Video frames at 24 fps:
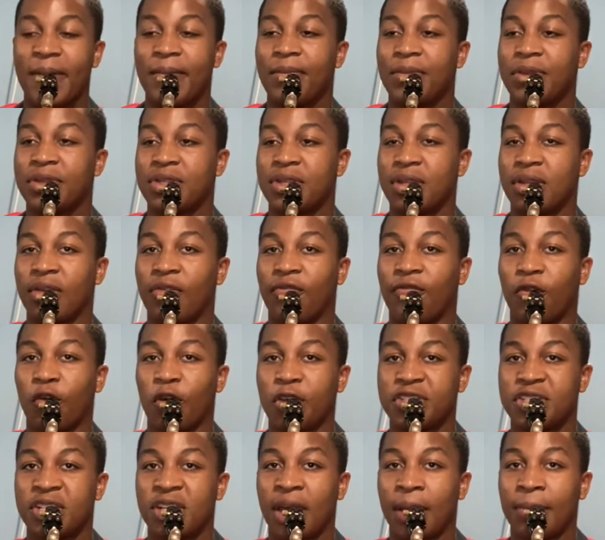So the voice
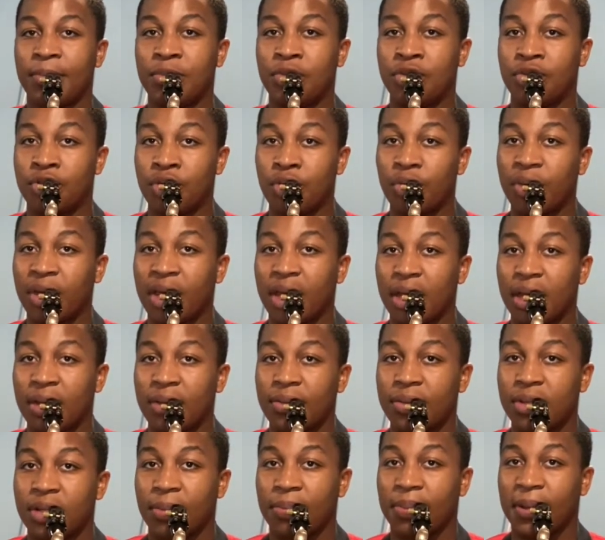that I'm doing
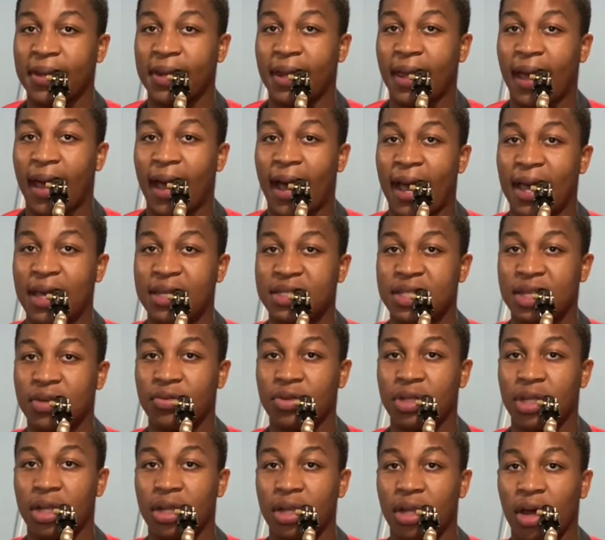to play that high C with
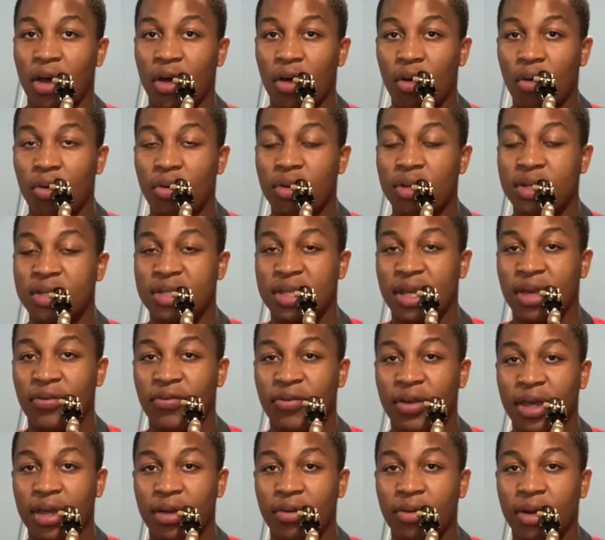the low C
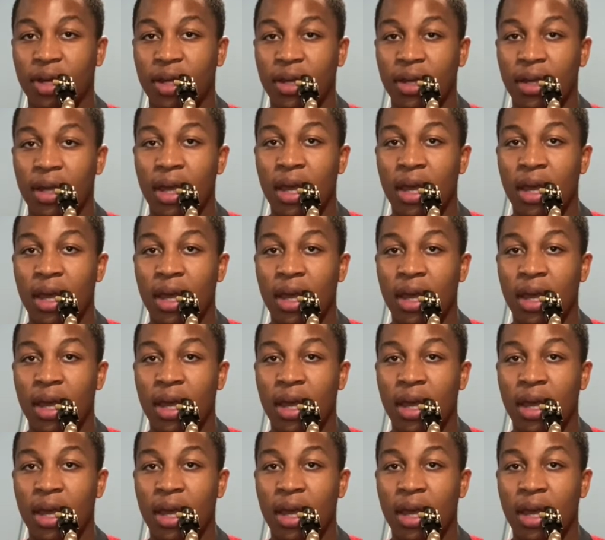fingering,